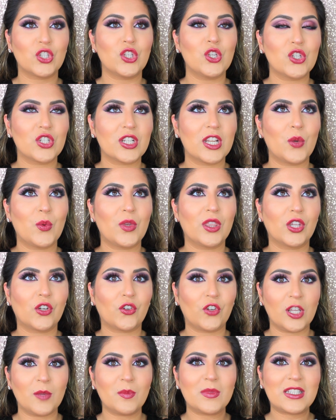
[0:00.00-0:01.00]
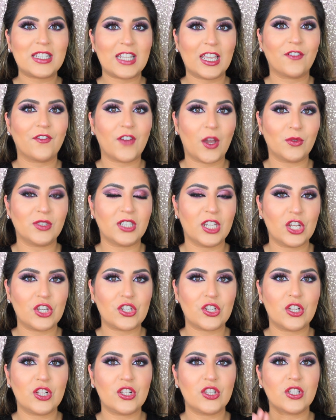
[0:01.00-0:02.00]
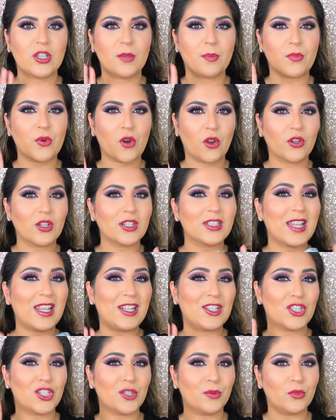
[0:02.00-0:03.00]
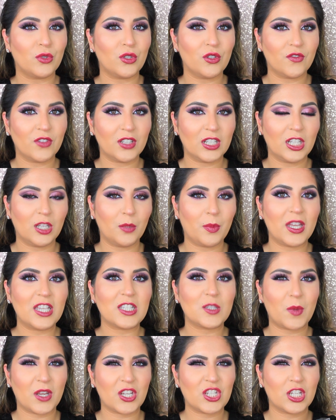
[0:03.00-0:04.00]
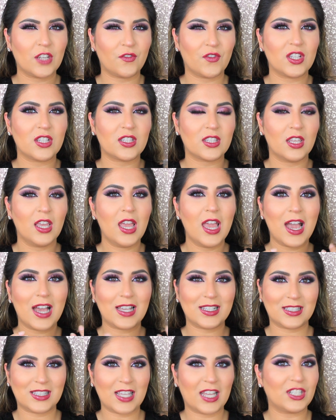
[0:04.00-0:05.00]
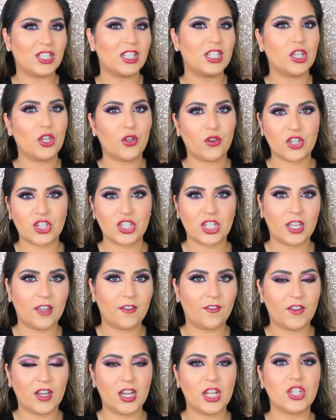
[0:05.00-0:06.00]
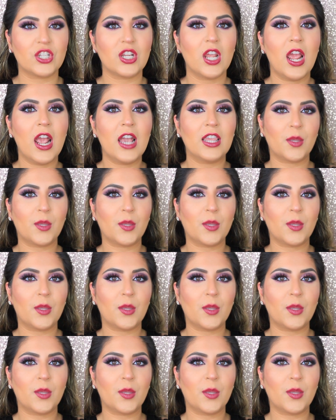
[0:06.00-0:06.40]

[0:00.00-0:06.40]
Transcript: Usually with cream stick foundations the product tends to move a little bit, especially if it's a satiny or a sheer finish.